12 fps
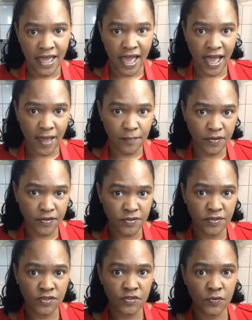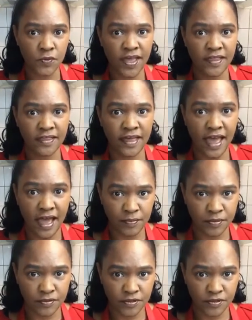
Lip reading: apples with apple